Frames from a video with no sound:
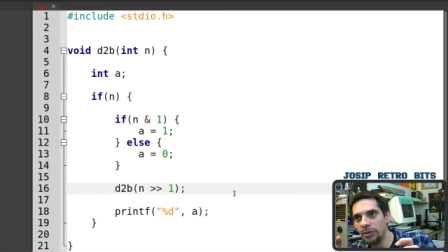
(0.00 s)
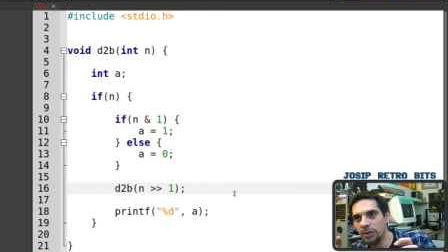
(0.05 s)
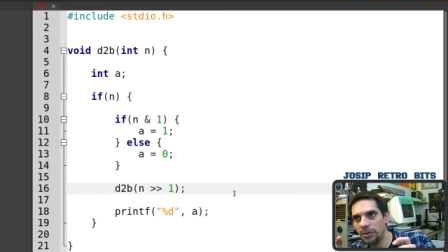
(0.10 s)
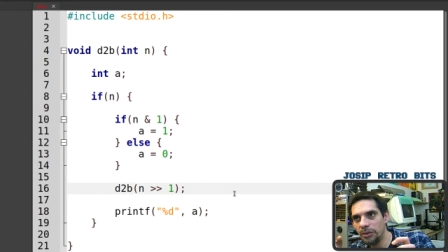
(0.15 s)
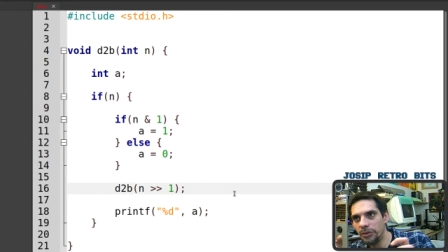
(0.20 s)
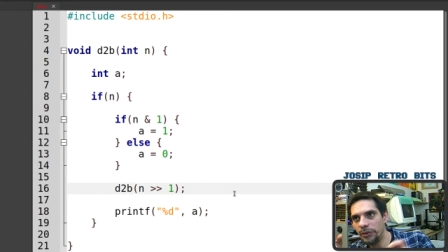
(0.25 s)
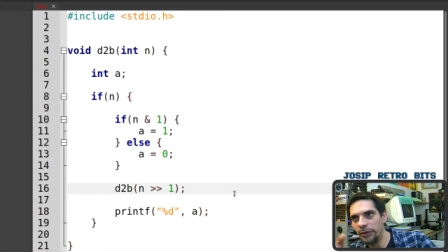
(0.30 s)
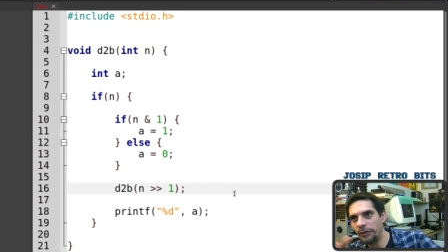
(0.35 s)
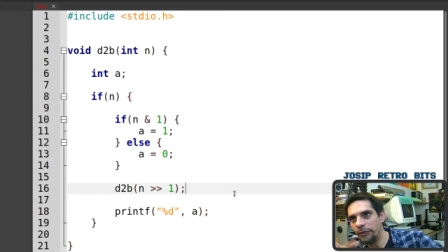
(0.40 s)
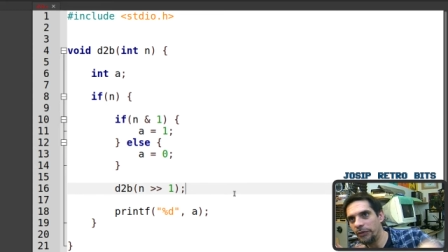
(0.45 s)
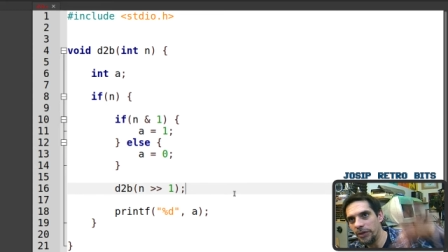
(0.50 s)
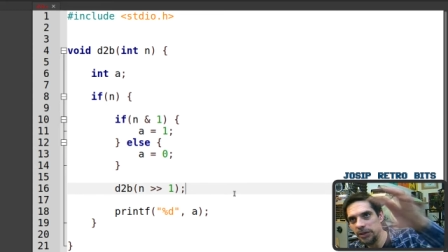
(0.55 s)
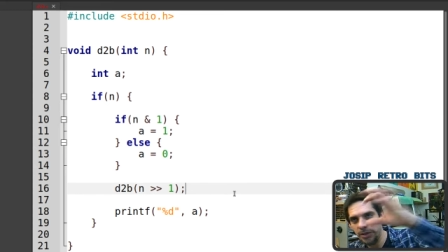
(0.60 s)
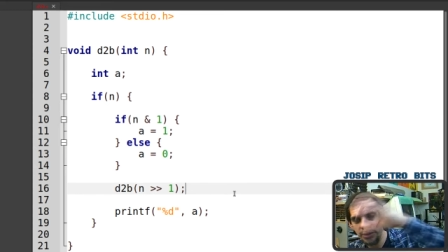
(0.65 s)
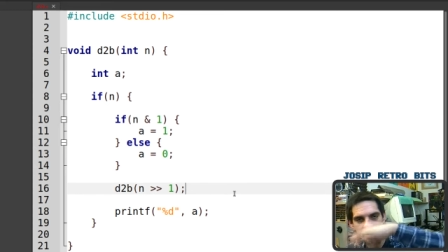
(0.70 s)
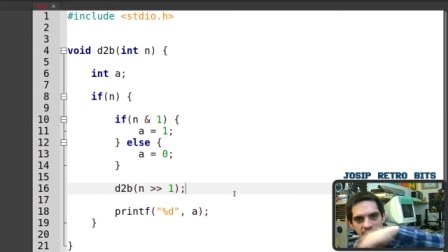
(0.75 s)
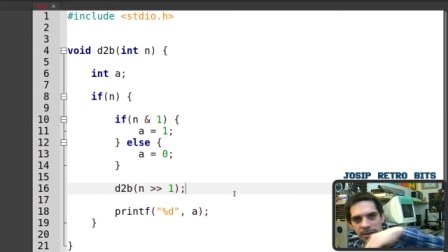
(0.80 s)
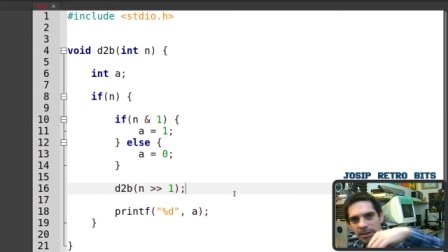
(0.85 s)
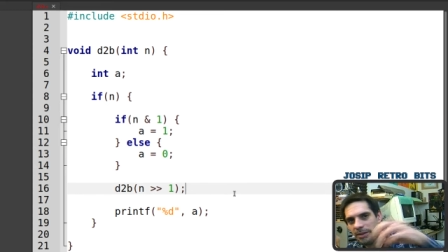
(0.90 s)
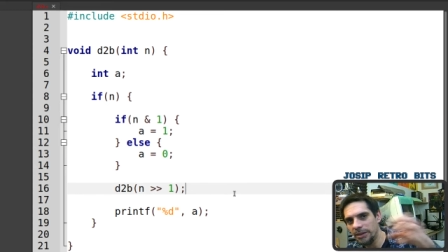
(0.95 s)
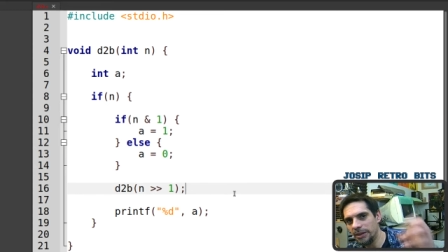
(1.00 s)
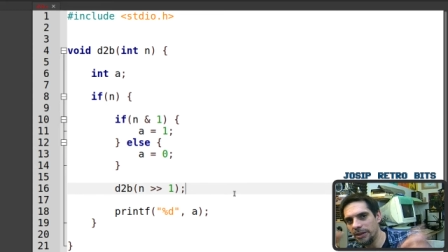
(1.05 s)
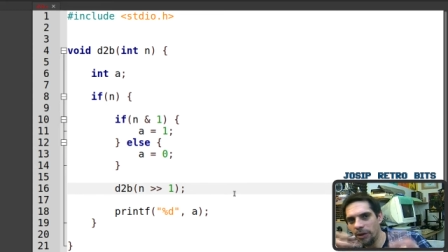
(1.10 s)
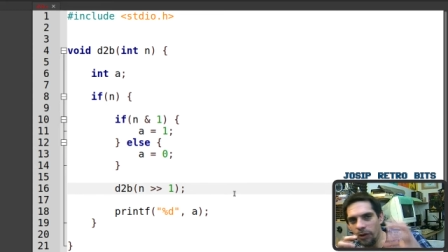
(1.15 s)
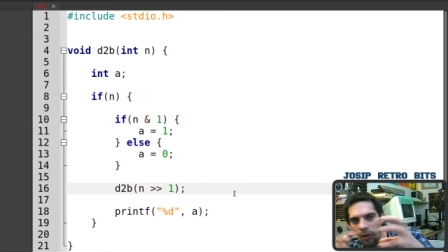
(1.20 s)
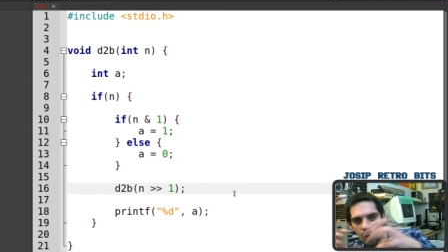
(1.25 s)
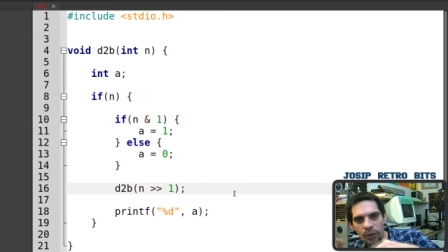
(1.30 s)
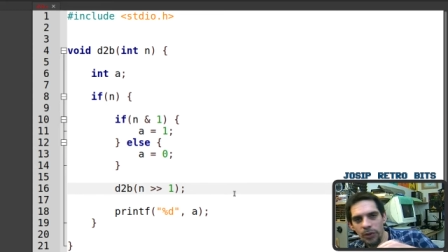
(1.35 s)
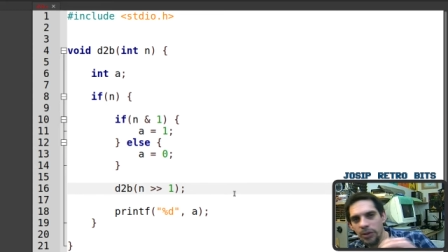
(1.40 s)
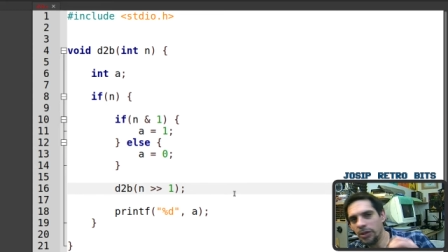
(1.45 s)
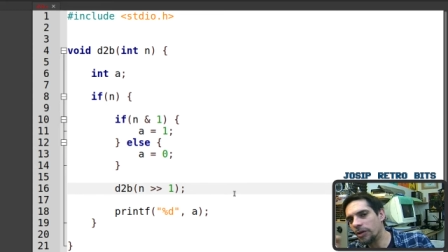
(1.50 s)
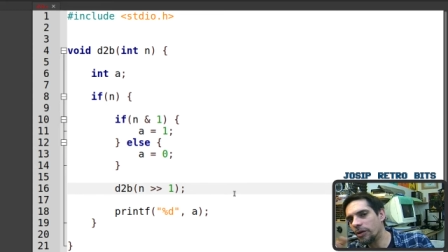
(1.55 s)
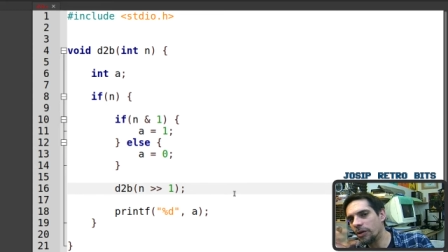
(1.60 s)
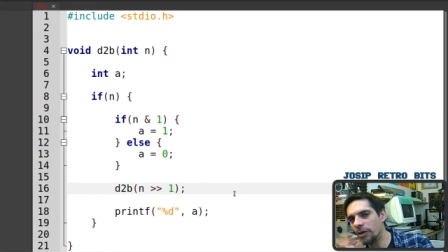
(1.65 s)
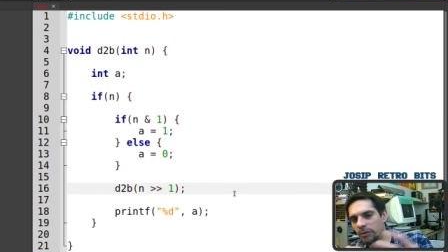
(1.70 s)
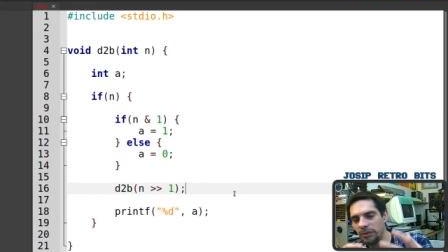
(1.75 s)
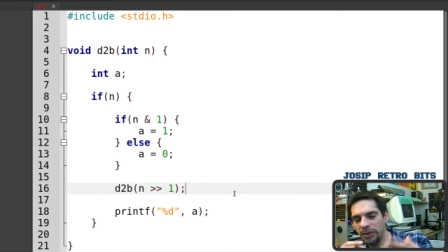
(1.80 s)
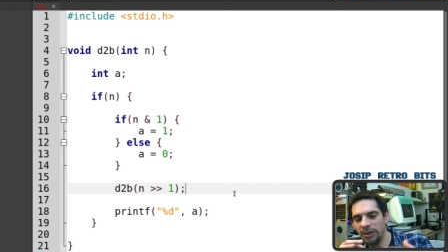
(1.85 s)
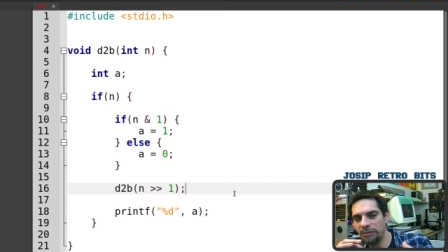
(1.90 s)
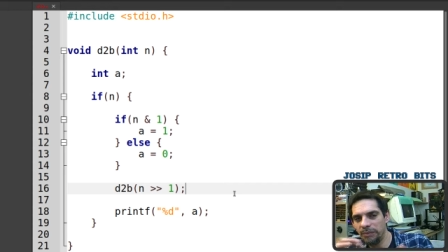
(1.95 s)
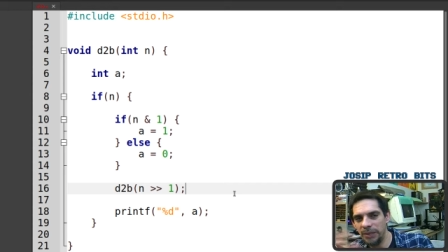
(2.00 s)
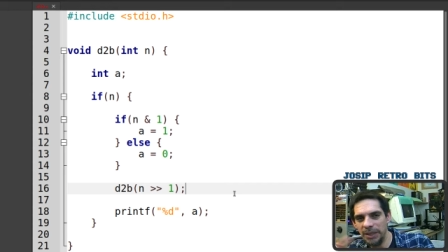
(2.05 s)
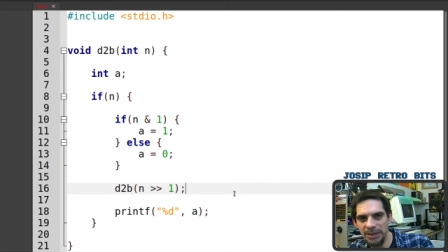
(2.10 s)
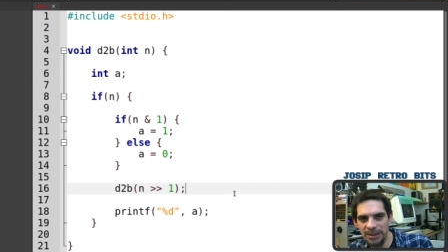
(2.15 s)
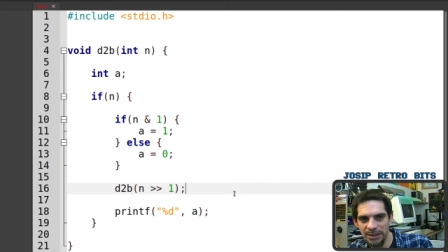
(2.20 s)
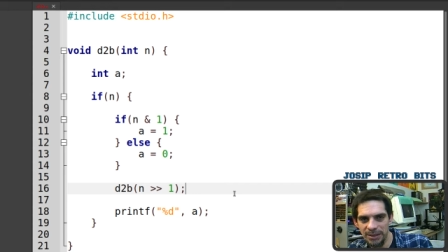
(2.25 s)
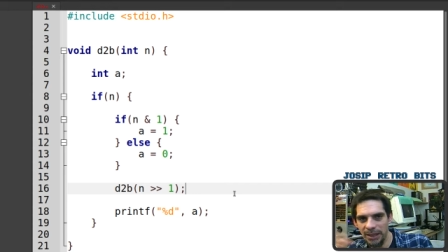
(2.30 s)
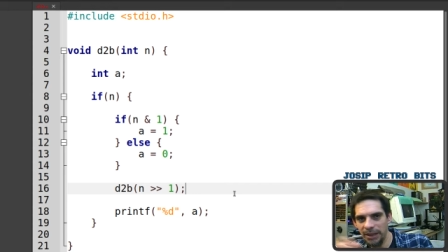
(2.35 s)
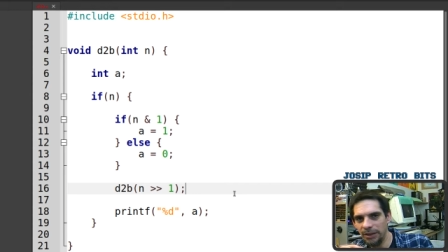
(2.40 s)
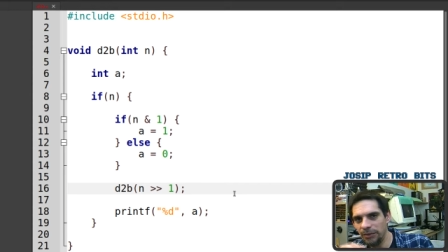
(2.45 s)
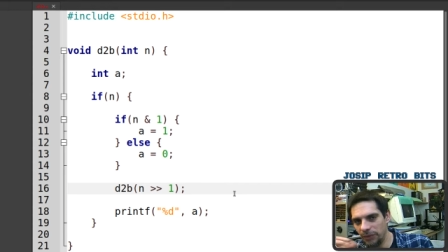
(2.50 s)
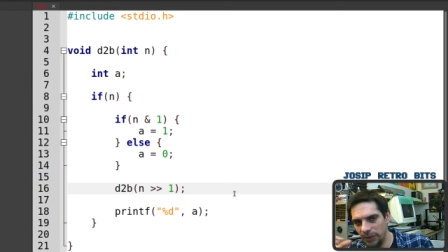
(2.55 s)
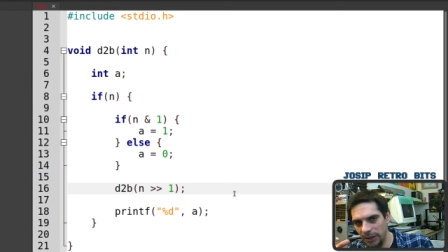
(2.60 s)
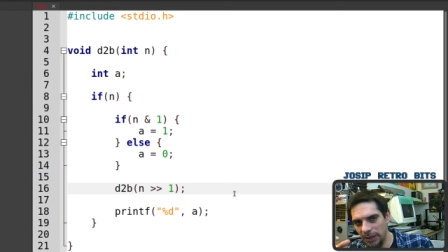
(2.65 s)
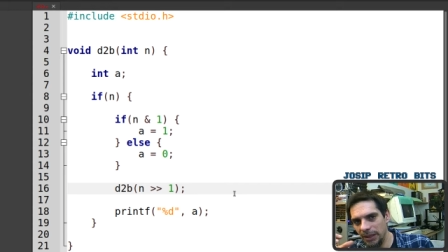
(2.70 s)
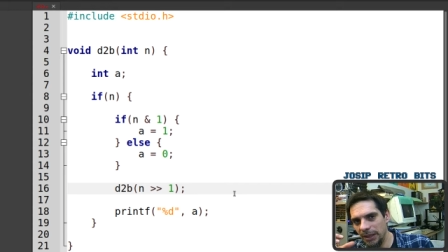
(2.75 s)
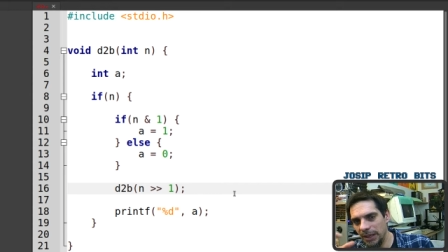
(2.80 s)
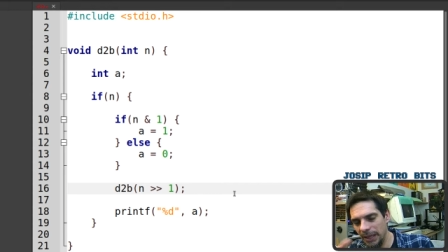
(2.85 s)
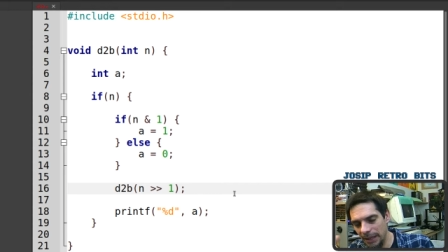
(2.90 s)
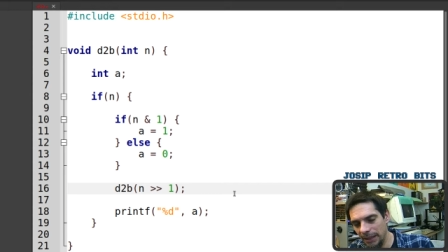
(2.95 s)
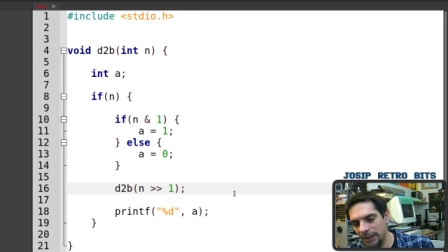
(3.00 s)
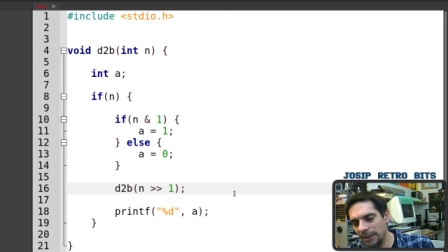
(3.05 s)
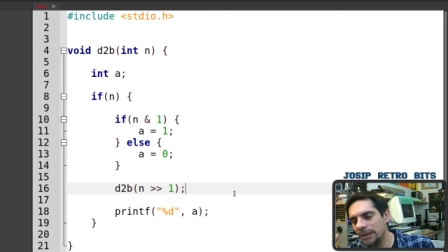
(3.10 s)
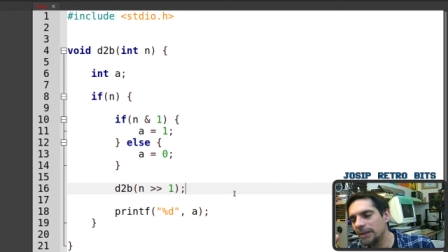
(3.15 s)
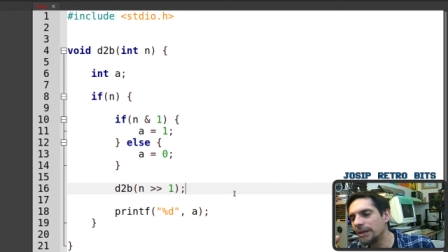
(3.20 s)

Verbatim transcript: reverse the order of the bits that we get.